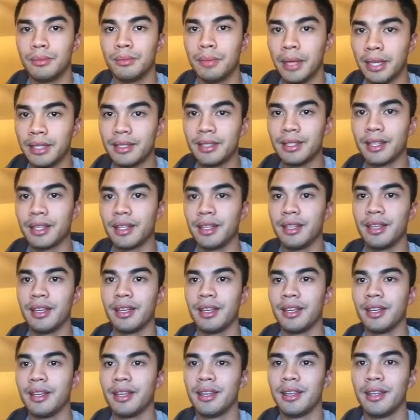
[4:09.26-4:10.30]

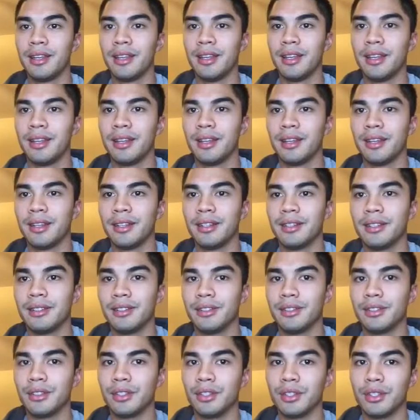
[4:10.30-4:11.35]
basically
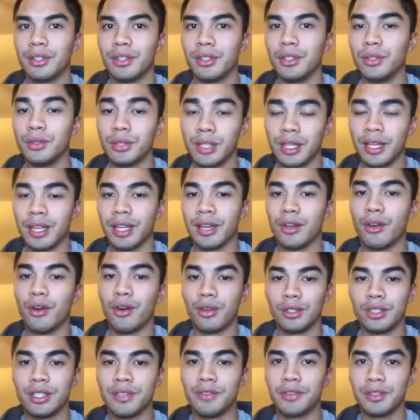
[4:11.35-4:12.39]
use it in
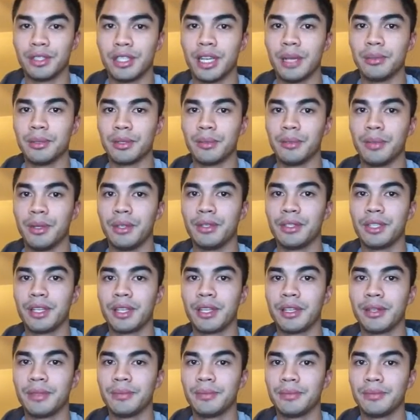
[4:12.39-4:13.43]
all different types of
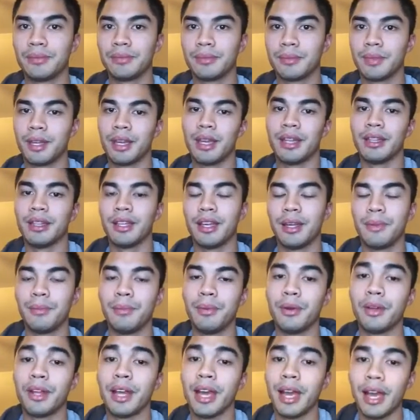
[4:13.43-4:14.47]
music and then
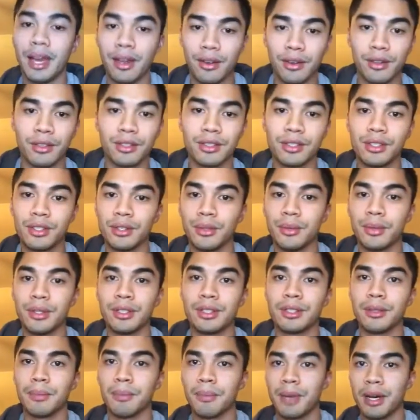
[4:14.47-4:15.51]
put add-ons to
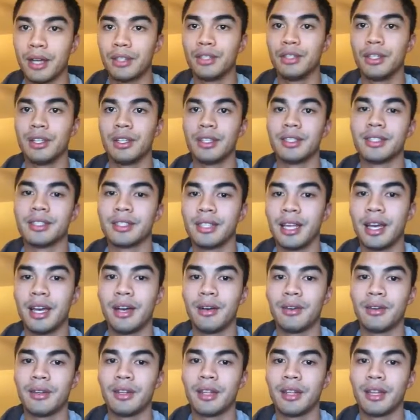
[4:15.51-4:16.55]
it to modulate the
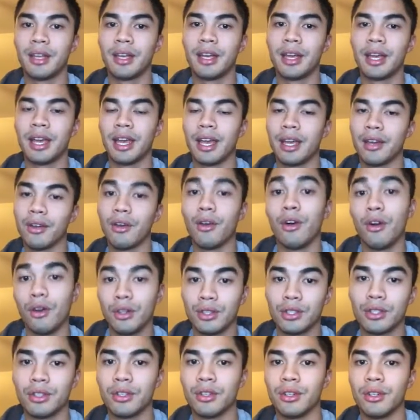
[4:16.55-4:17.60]
sound and
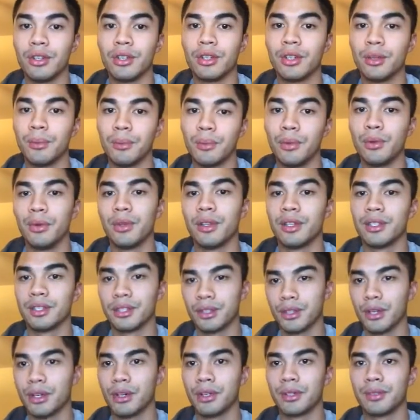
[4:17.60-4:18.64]
alter the mood of the
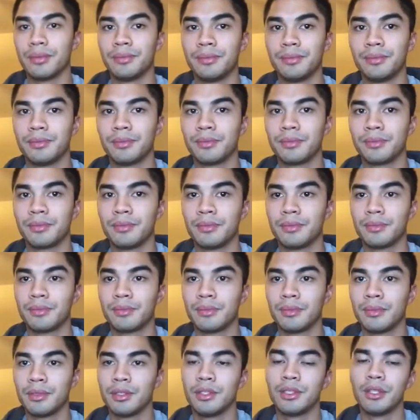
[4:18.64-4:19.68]
song.
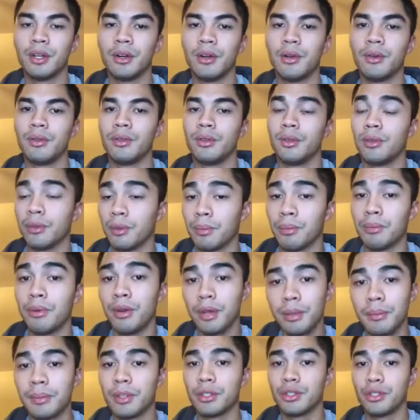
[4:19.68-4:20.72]
So you can
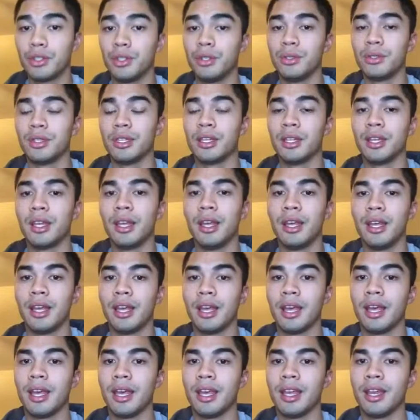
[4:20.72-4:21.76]
pretty much use it
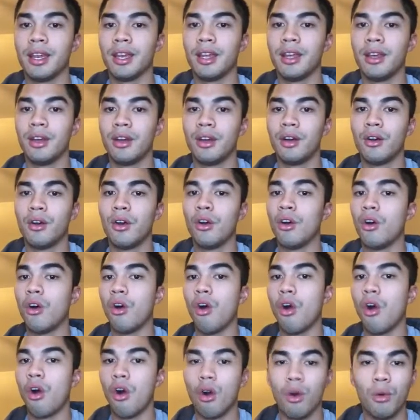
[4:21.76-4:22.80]
in
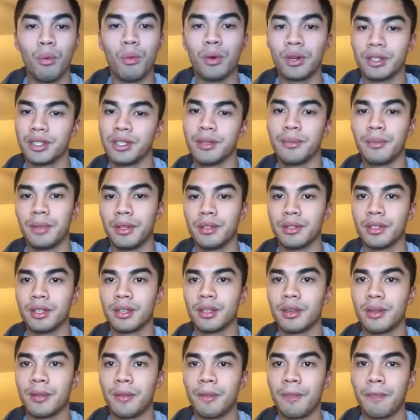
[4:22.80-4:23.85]
all works of
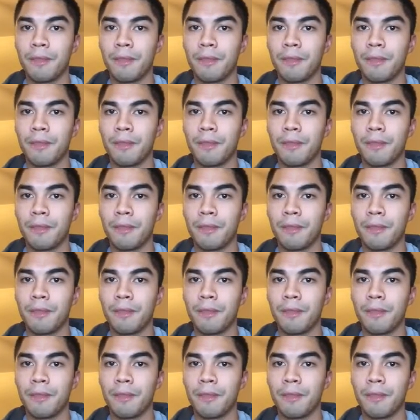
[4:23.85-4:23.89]
music.